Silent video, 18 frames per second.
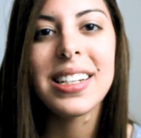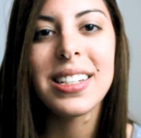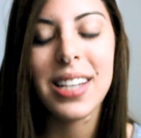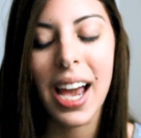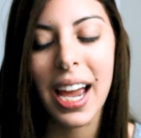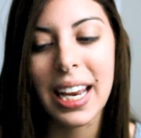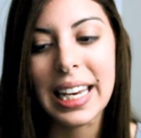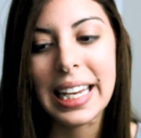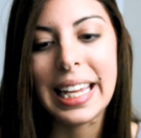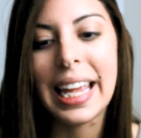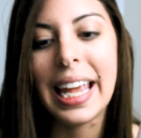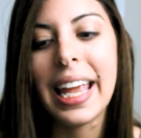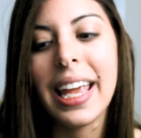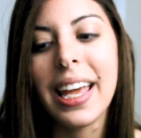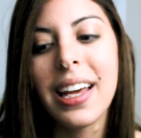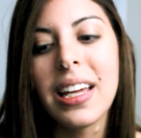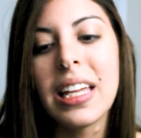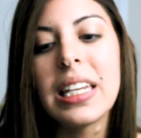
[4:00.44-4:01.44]
tiny,
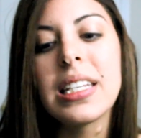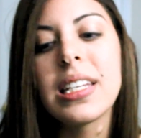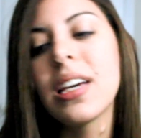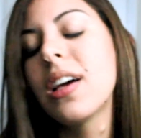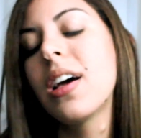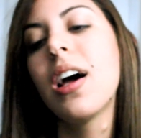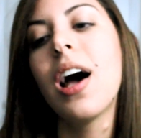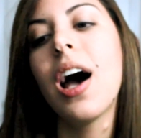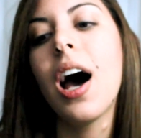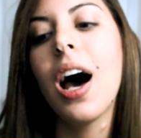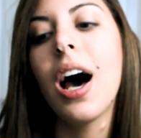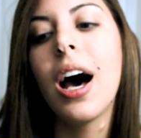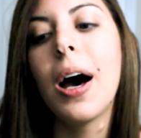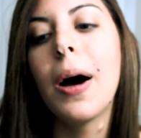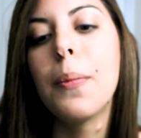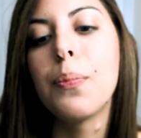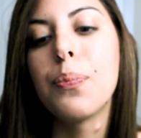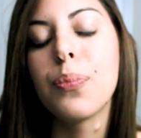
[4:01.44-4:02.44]
and
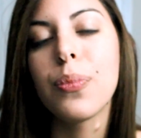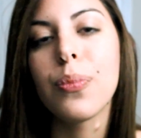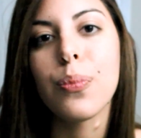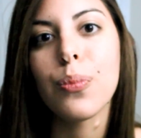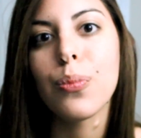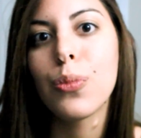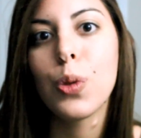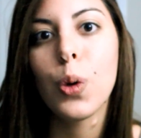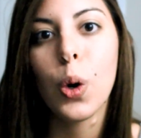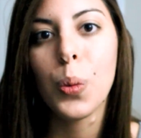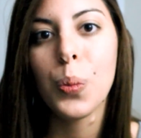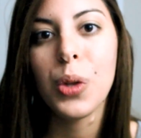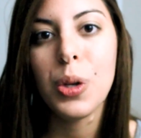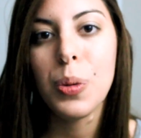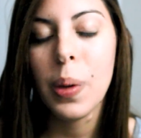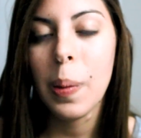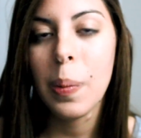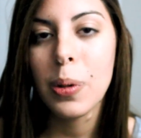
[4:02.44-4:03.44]

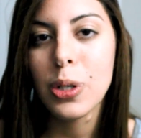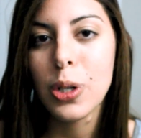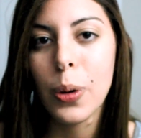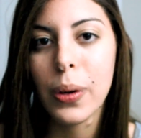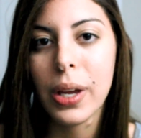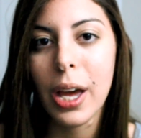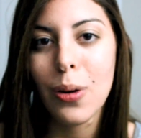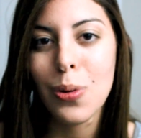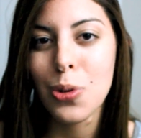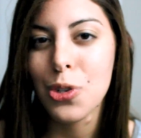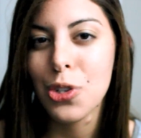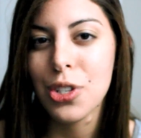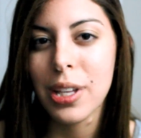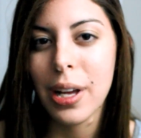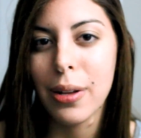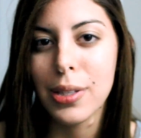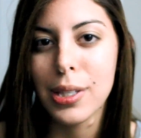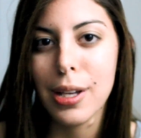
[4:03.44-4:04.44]
normally people don't get
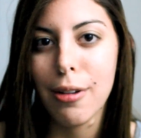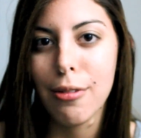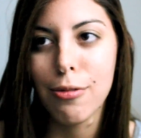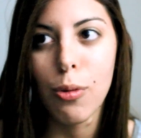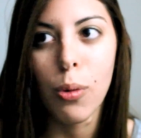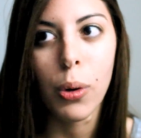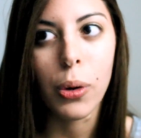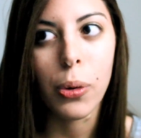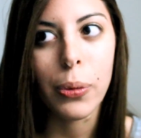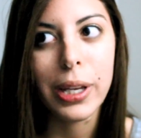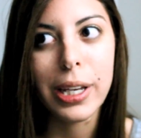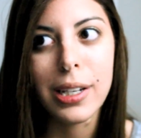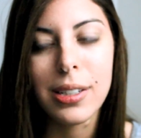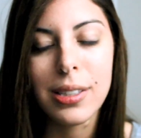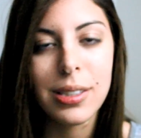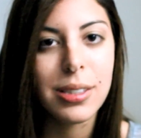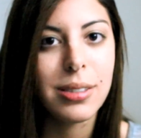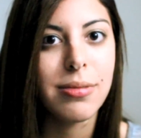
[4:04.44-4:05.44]
ultrasounds at 4
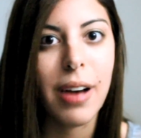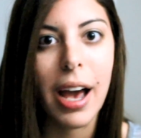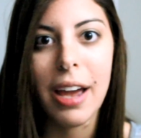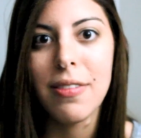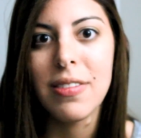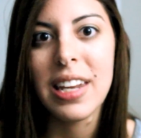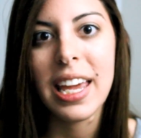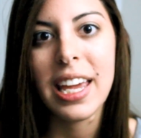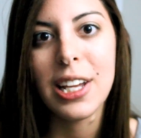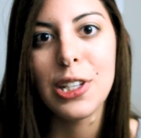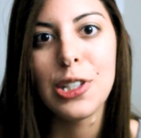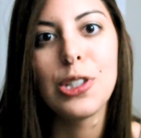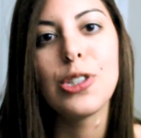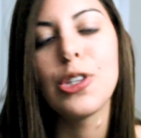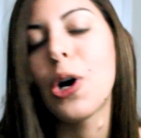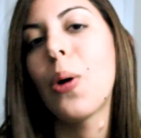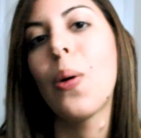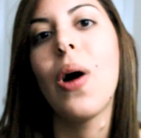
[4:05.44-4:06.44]
weeks, 5 days,
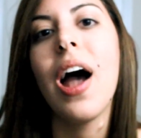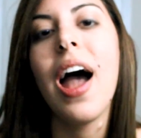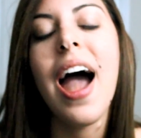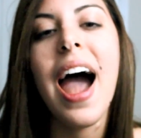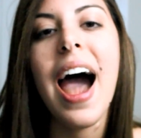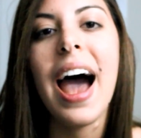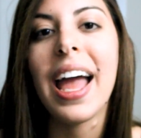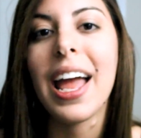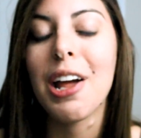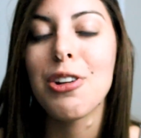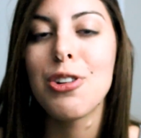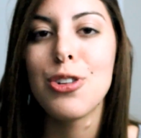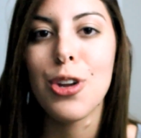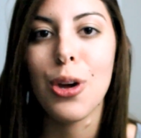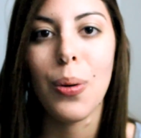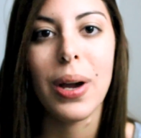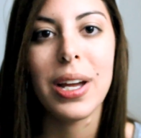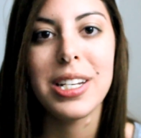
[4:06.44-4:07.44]
so I had
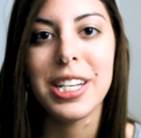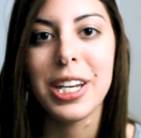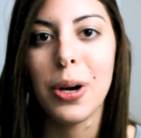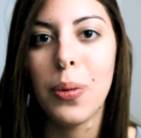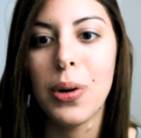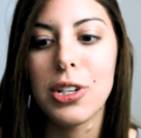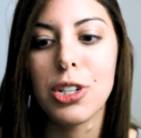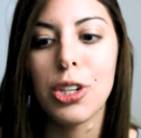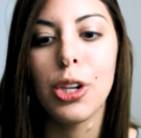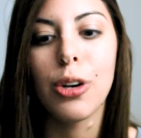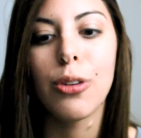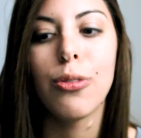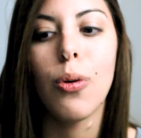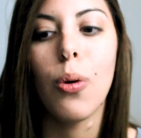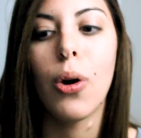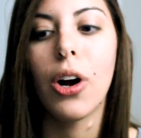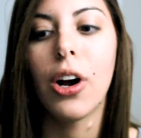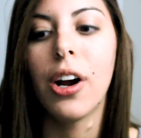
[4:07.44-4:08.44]
no idea what to look
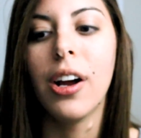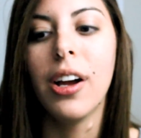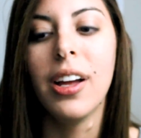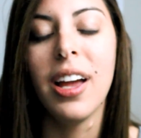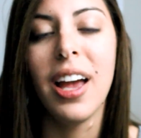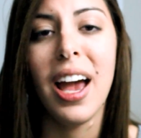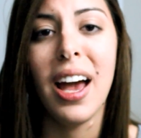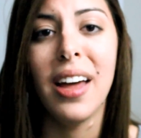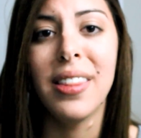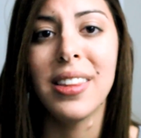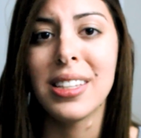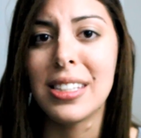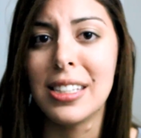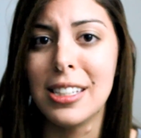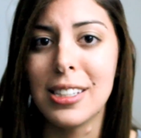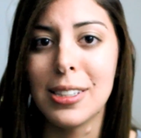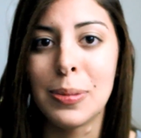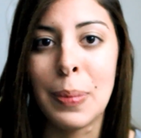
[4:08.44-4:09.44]
for, and this
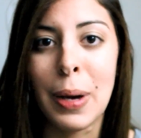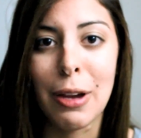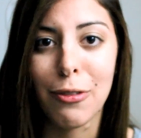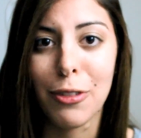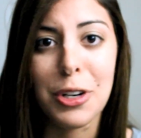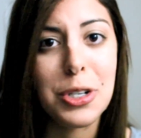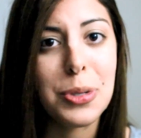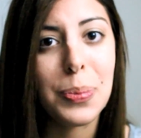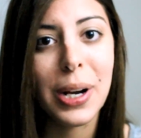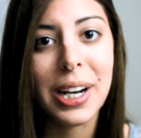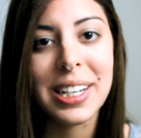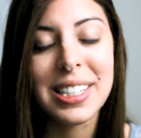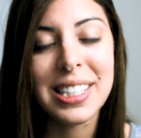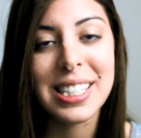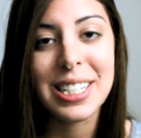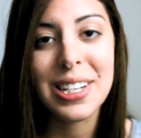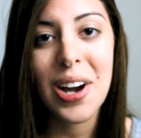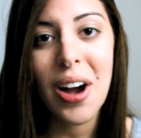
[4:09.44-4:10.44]
is my first
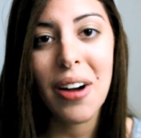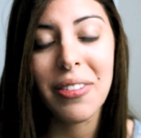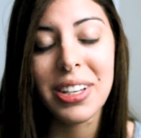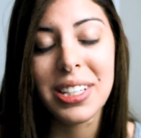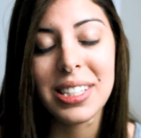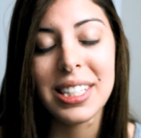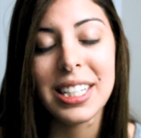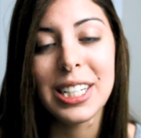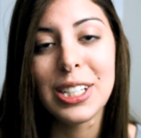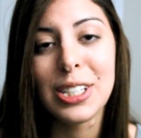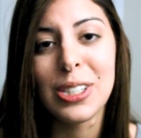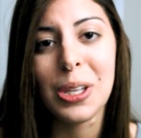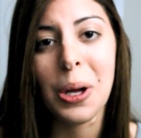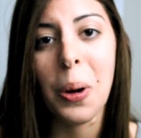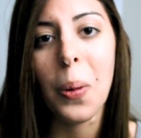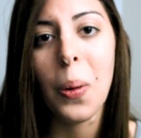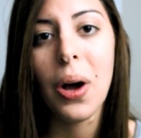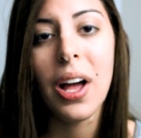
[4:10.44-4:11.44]
pregnancy, obviously,
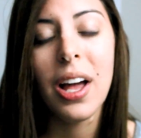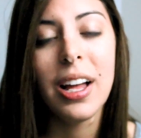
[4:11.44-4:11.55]
so